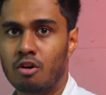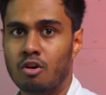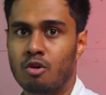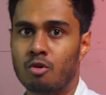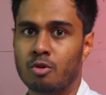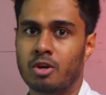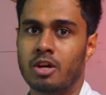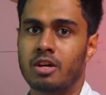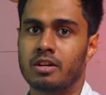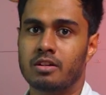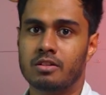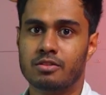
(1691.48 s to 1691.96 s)

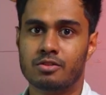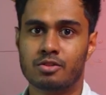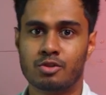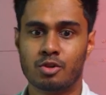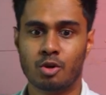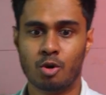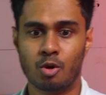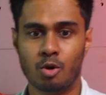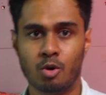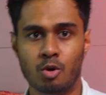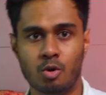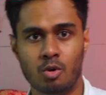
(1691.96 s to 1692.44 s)
Okay,
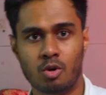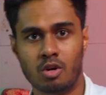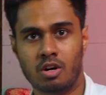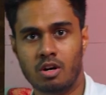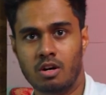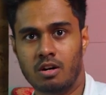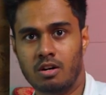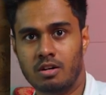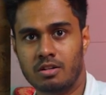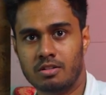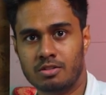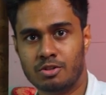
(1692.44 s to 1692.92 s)
so
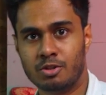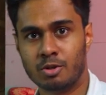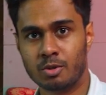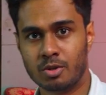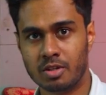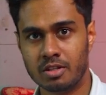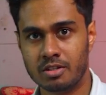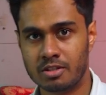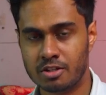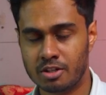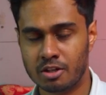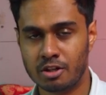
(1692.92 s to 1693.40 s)
to
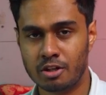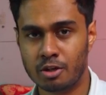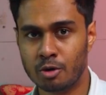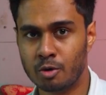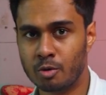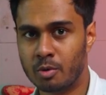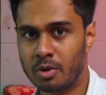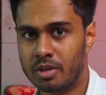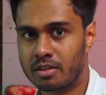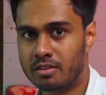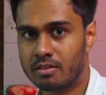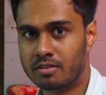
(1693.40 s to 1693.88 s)

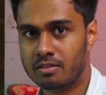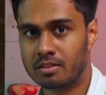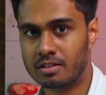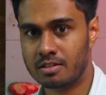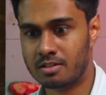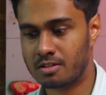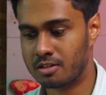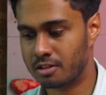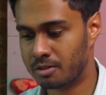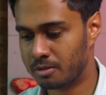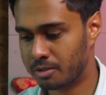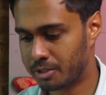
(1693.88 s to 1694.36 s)
continue with
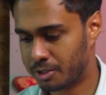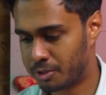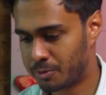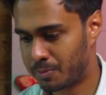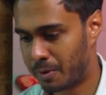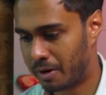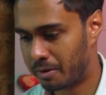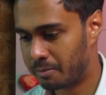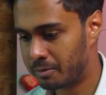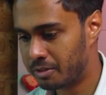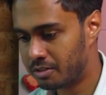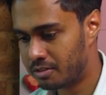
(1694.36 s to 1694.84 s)
this little
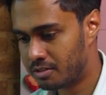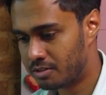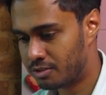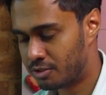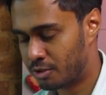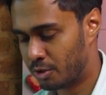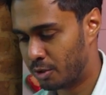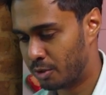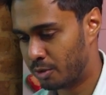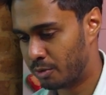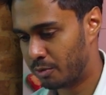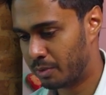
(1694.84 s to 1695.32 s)
experiment,
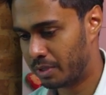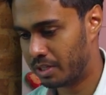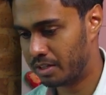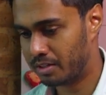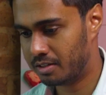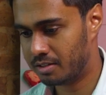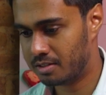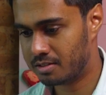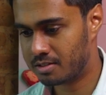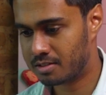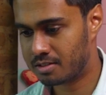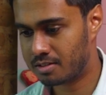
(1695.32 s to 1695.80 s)
so
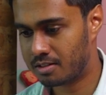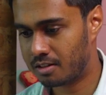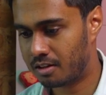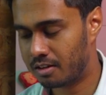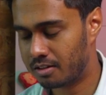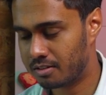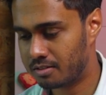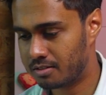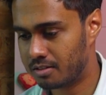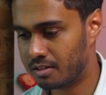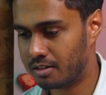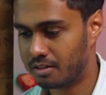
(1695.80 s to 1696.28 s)
we
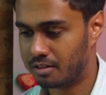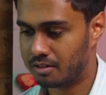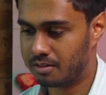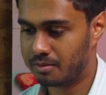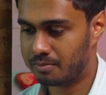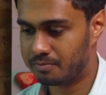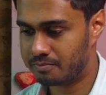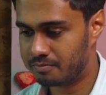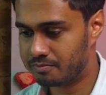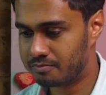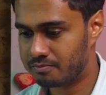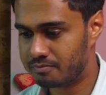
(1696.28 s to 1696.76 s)
start
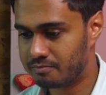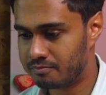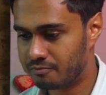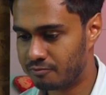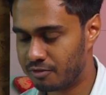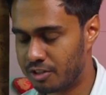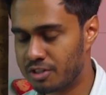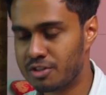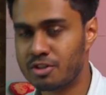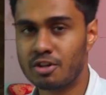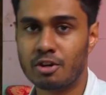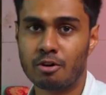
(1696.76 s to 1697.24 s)

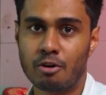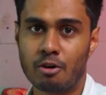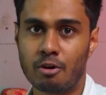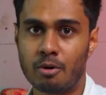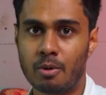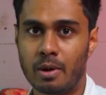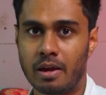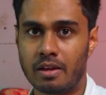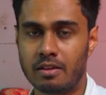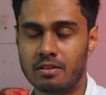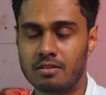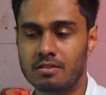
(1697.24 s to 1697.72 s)

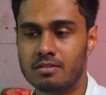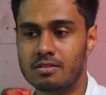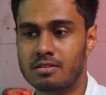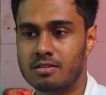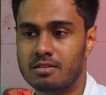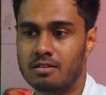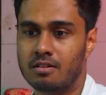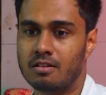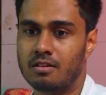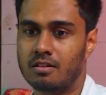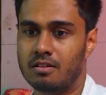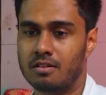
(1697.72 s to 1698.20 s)
V0 and
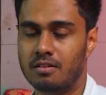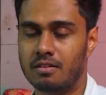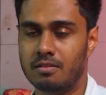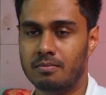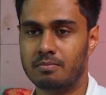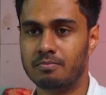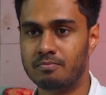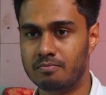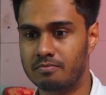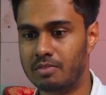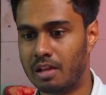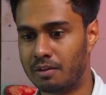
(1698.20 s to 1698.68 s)

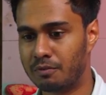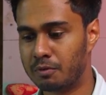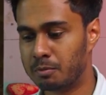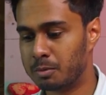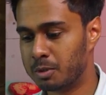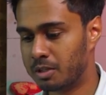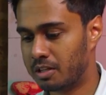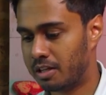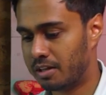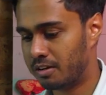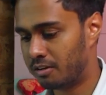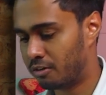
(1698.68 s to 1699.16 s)

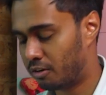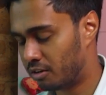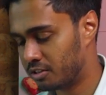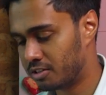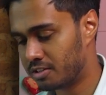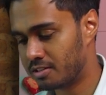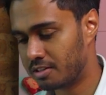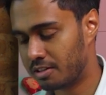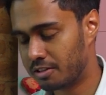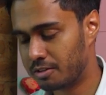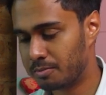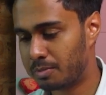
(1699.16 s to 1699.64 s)
Lovable and all
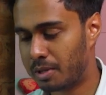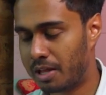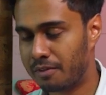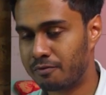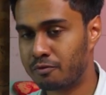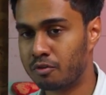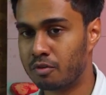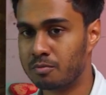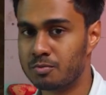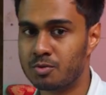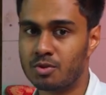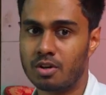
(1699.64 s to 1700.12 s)
these other
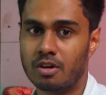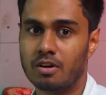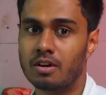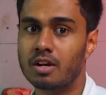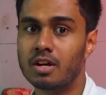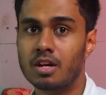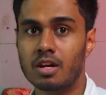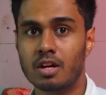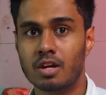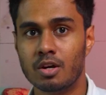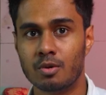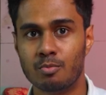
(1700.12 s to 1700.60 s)
platforms are
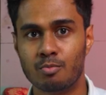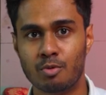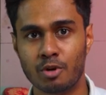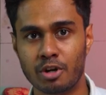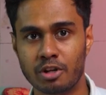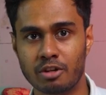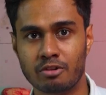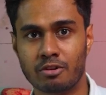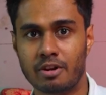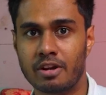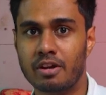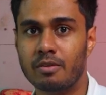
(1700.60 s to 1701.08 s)

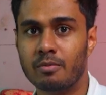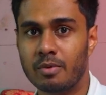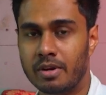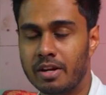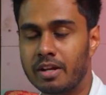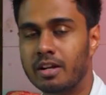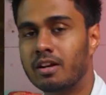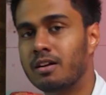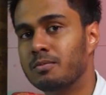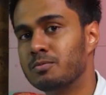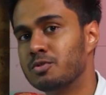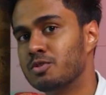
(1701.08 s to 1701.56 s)
pretty great when
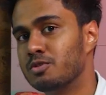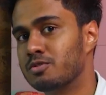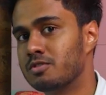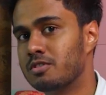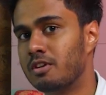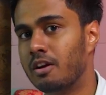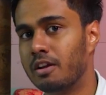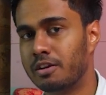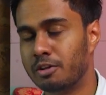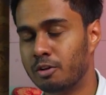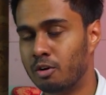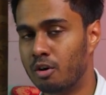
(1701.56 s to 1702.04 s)
it comes to
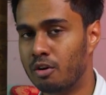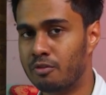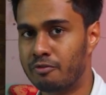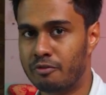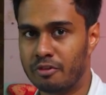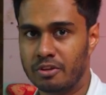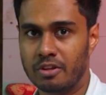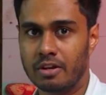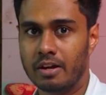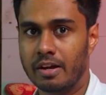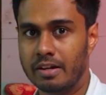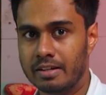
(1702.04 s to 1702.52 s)
starting off
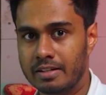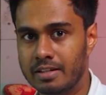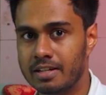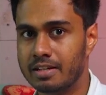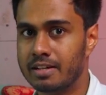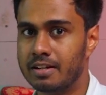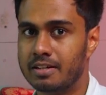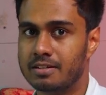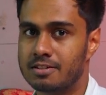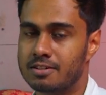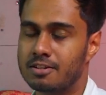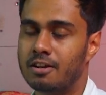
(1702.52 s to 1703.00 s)
with an
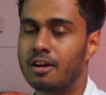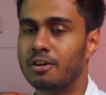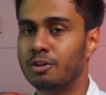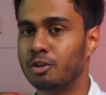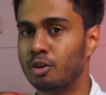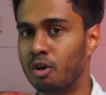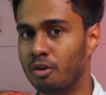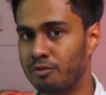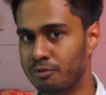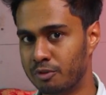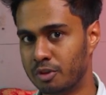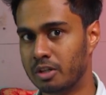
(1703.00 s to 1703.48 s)
idea and
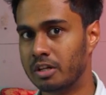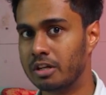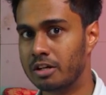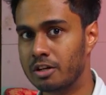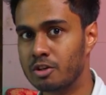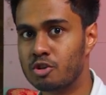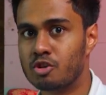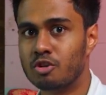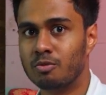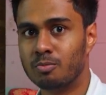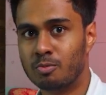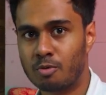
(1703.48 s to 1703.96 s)
starting off with an
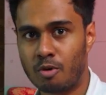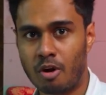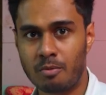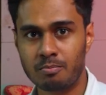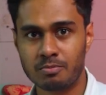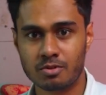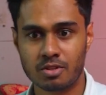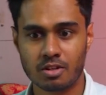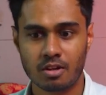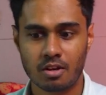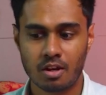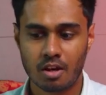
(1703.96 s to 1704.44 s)
initial
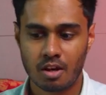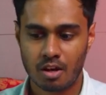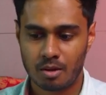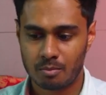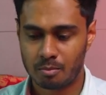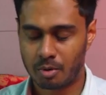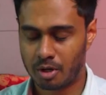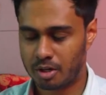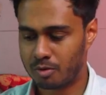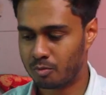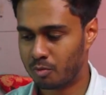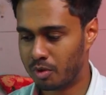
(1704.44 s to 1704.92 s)
prompt,
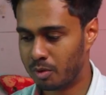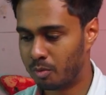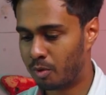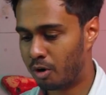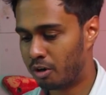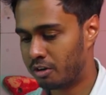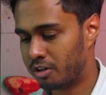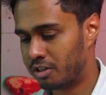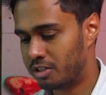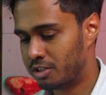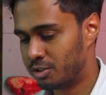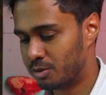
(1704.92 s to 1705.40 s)
but we
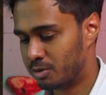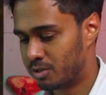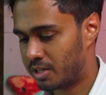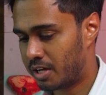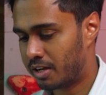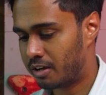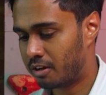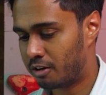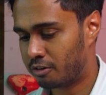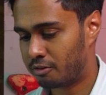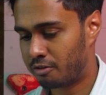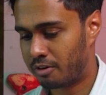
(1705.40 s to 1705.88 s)
wanted to
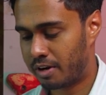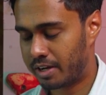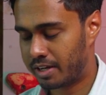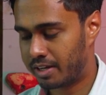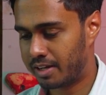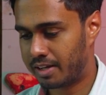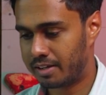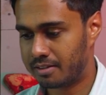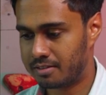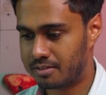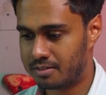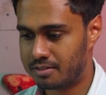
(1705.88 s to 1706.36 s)
take our
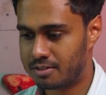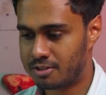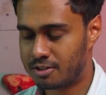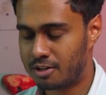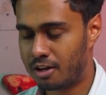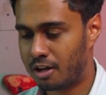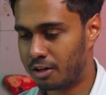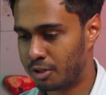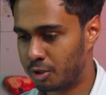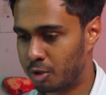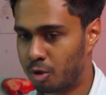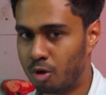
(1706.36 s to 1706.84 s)
crack at
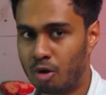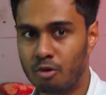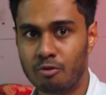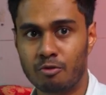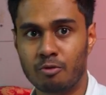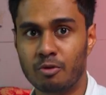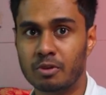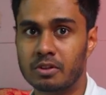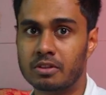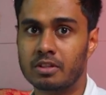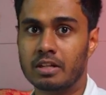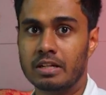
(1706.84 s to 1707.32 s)
starting
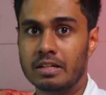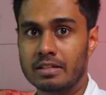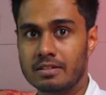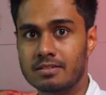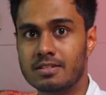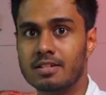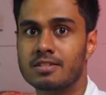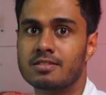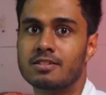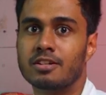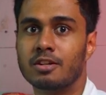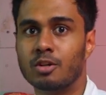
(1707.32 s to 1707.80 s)
off with an
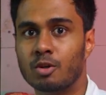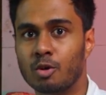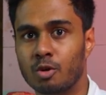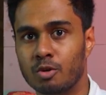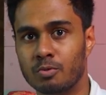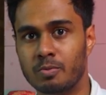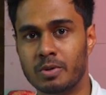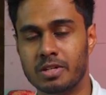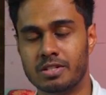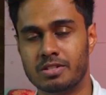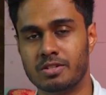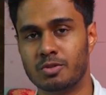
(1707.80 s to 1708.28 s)
existing
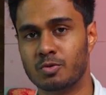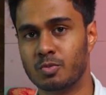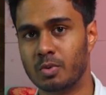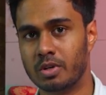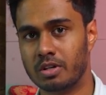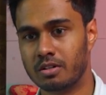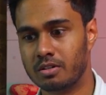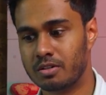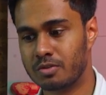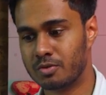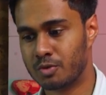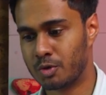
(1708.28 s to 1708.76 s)
code base as
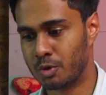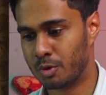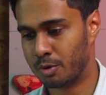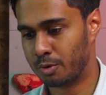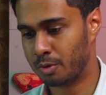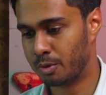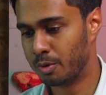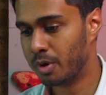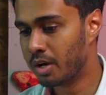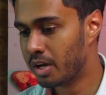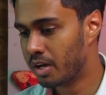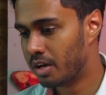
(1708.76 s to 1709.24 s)
well.
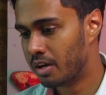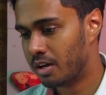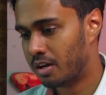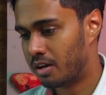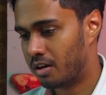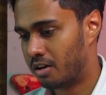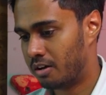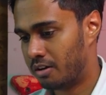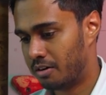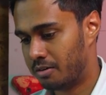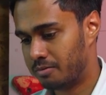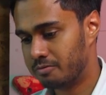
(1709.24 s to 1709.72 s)
So
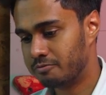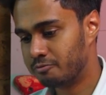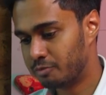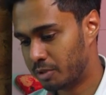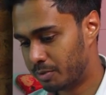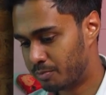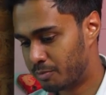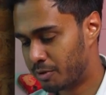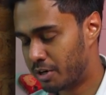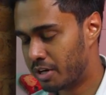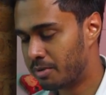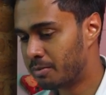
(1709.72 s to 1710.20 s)

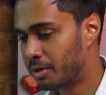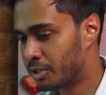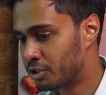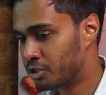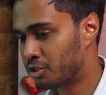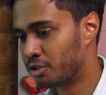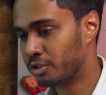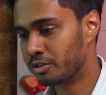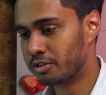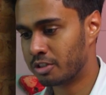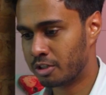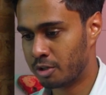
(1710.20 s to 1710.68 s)
we pretty
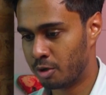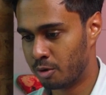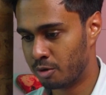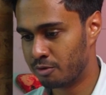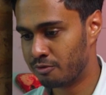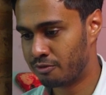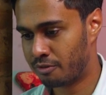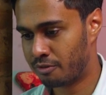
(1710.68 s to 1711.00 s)
much took the code